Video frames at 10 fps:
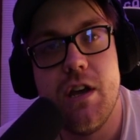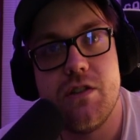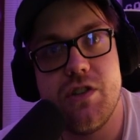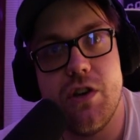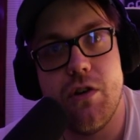
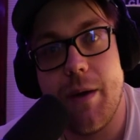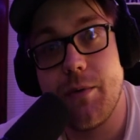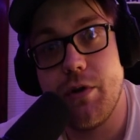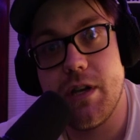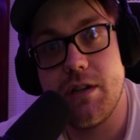So I'm
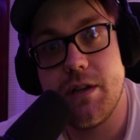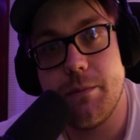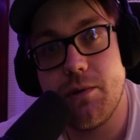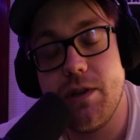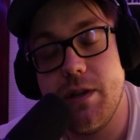going in
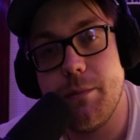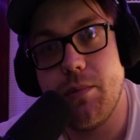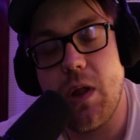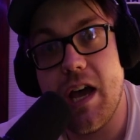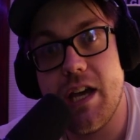completely
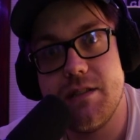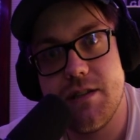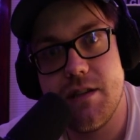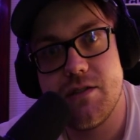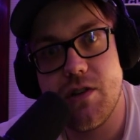blind
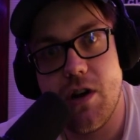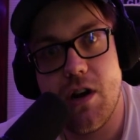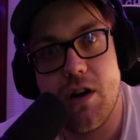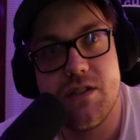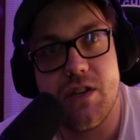to these
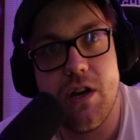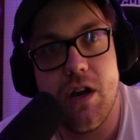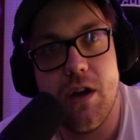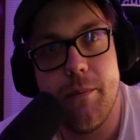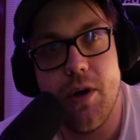cards,
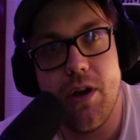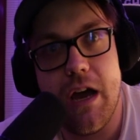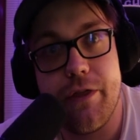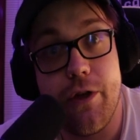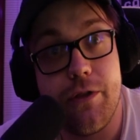but
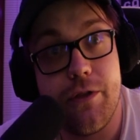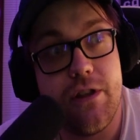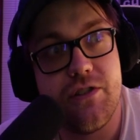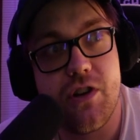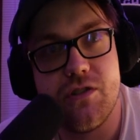I thought that
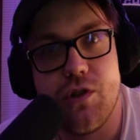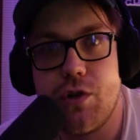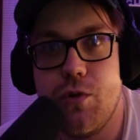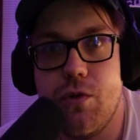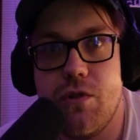these cards
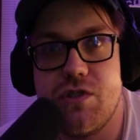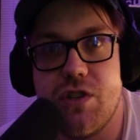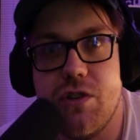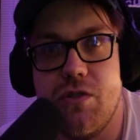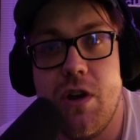looked cool,
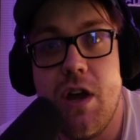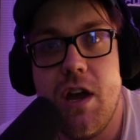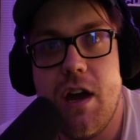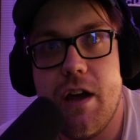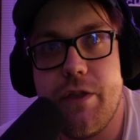so
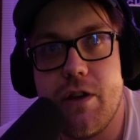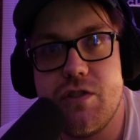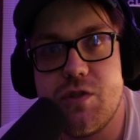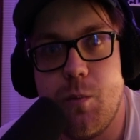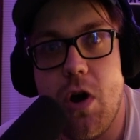I thought I'd
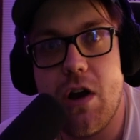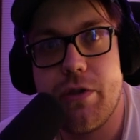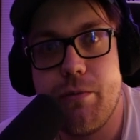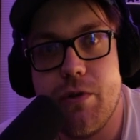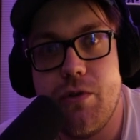just walk
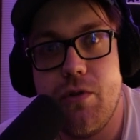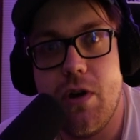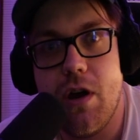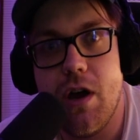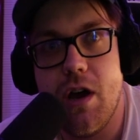
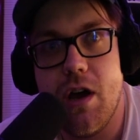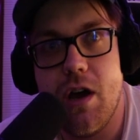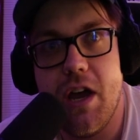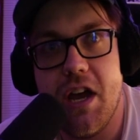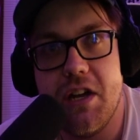through
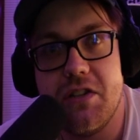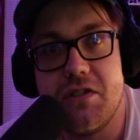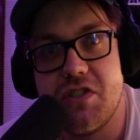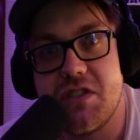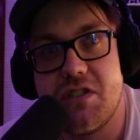and
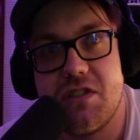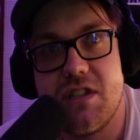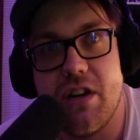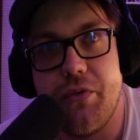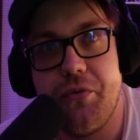just
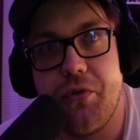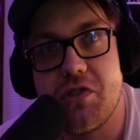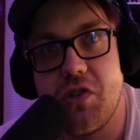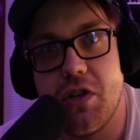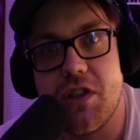get a
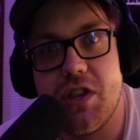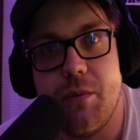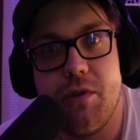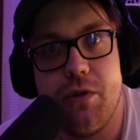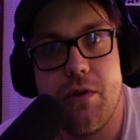first look at
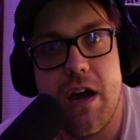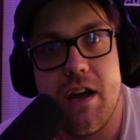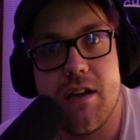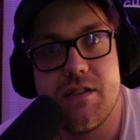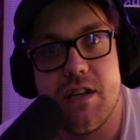them with you
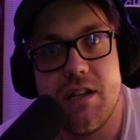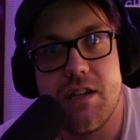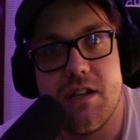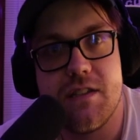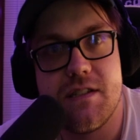guys and
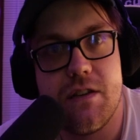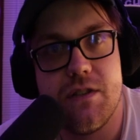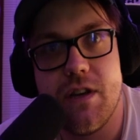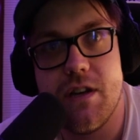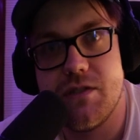get this out
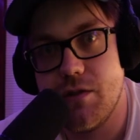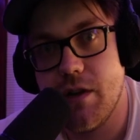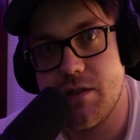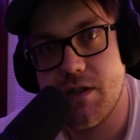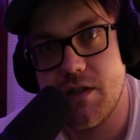to you guys so you
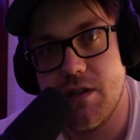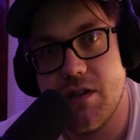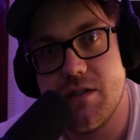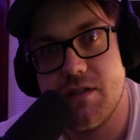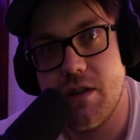guys
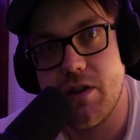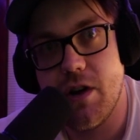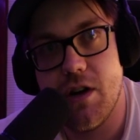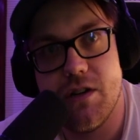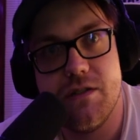can see the
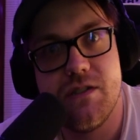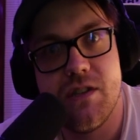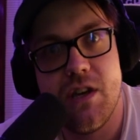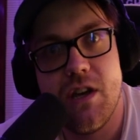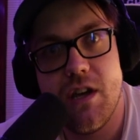cards
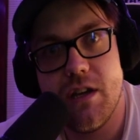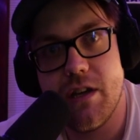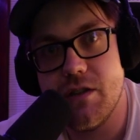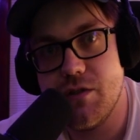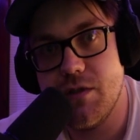in
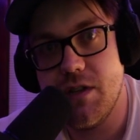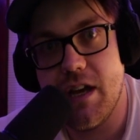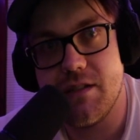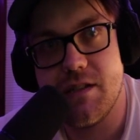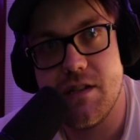case you did
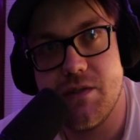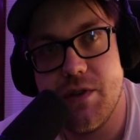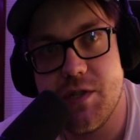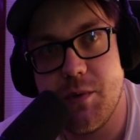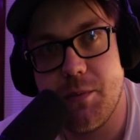not see this
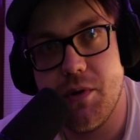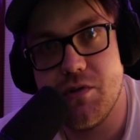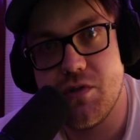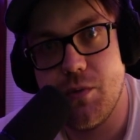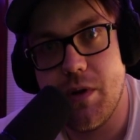Facebook
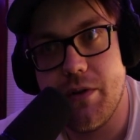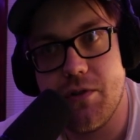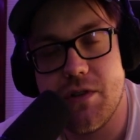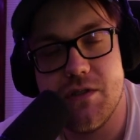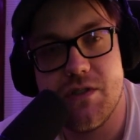post or
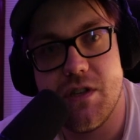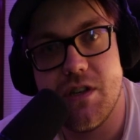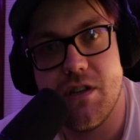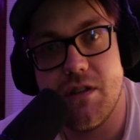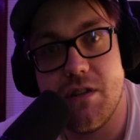whatever, because
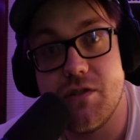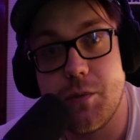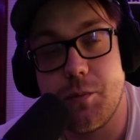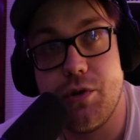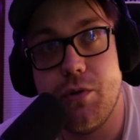these
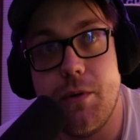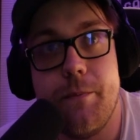look pretty cool.